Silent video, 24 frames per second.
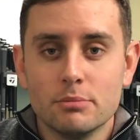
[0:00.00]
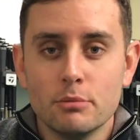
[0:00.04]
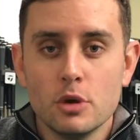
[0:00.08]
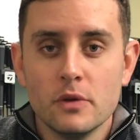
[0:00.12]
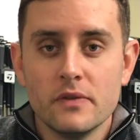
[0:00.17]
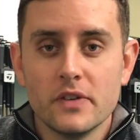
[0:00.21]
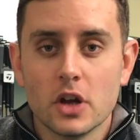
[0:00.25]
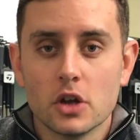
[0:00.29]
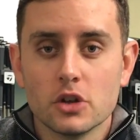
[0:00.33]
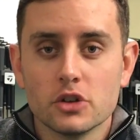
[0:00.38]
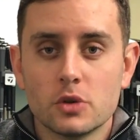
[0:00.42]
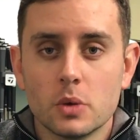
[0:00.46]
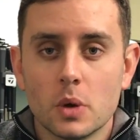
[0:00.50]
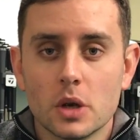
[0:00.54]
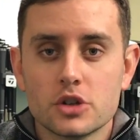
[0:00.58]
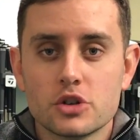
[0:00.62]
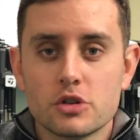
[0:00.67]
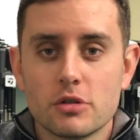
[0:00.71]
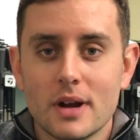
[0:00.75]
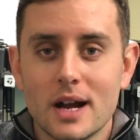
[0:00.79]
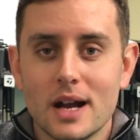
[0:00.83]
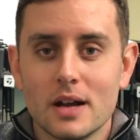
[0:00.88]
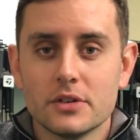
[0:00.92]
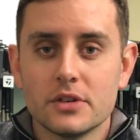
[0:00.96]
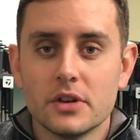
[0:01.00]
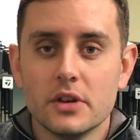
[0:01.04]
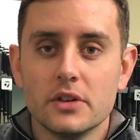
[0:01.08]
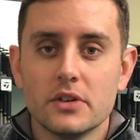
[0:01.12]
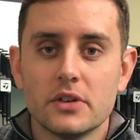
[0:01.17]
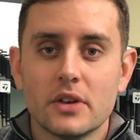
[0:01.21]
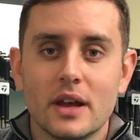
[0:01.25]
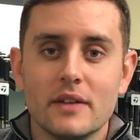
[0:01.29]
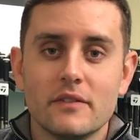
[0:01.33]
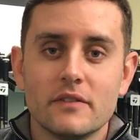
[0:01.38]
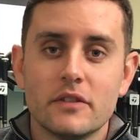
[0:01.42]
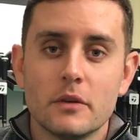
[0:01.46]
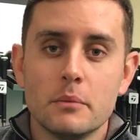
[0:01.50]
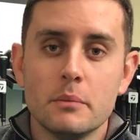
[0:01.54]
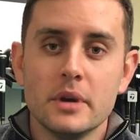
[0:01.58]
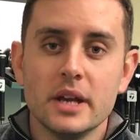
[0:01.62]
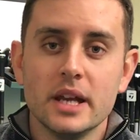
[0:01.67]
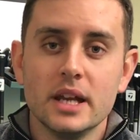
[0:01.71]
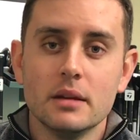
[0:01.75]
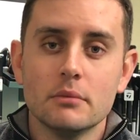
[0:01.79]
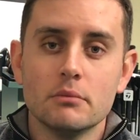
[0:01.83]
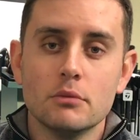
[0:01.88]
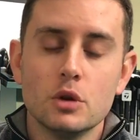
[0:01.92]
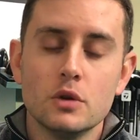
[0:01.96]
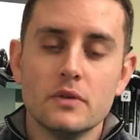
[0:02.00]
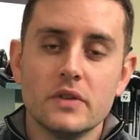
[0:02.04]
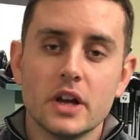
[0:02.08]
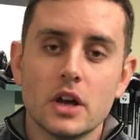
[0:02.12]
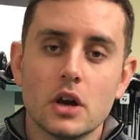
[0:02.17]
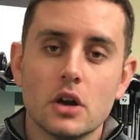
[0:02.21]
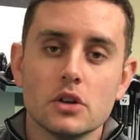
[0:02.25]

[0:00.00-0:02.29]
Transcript: moving on to our trousers, and for me, moving